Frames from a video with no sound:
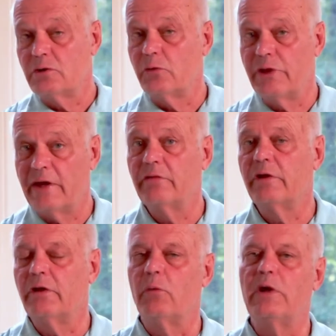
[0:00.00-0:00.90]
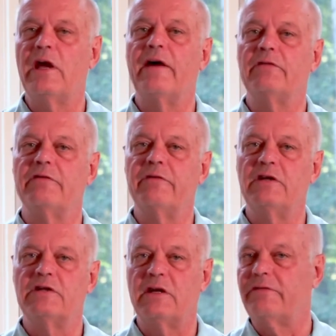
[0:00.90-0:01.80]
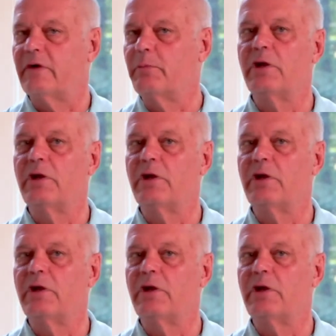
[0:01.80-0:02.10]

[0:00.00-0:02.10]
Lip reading: So definitely we have to face that effect.